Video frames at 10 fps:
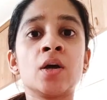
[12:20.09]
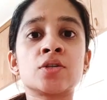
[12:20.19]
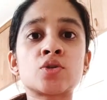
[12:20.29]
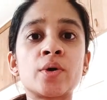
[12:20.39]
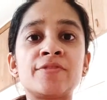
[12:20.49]

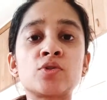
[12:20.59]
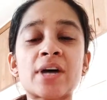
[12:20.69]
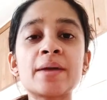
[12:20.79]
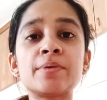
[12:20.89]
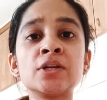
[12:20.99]
So if you
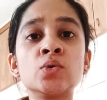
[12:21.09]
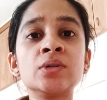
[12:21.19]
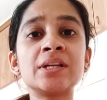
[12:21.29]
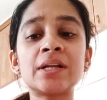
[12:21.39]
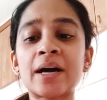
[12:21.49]
type in
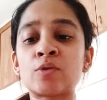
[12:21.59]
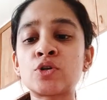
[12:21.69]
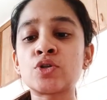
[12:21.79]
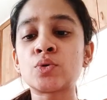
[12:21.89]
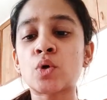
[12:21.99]
Google, I
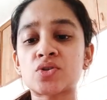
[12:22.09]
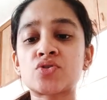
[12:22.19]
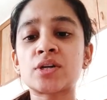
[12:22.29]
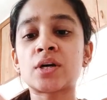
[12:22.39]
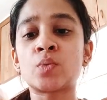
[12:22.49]
want to do
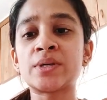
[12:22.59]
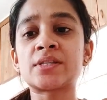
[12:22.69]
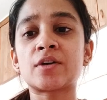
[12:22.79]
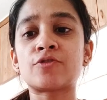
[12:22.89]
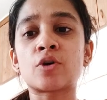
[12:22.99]
Austria
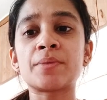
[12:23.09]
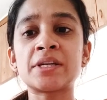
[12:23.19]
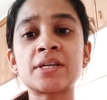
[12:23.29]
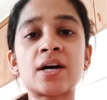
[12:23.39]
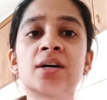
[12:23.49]
visa from
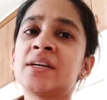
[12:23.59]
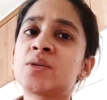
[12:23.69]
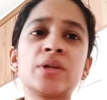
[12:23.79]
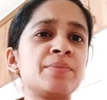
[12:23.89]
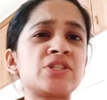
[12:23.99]
India,
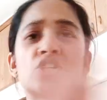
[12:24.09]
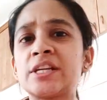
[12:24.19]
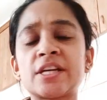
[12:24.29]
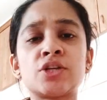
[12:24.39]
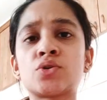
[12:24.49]
it will
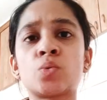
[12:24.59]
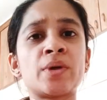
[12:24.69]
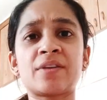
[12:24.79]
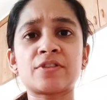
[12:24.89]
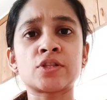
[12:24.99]
immediately take you to
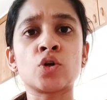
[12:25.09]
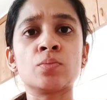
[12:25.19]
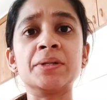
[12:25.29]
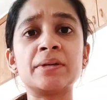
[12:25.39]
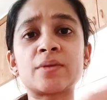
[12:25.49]
VFS
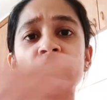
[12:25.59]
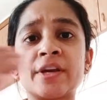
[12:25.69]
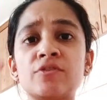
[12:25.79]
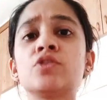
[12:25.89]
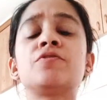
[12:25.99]
Global. It will
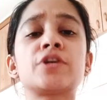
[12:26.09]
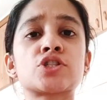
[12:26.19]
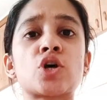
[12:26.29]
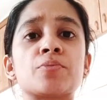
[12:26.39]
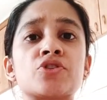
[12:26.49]
give you the
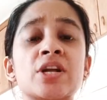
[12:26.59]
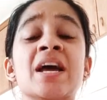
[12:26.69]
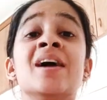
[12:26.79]
first option.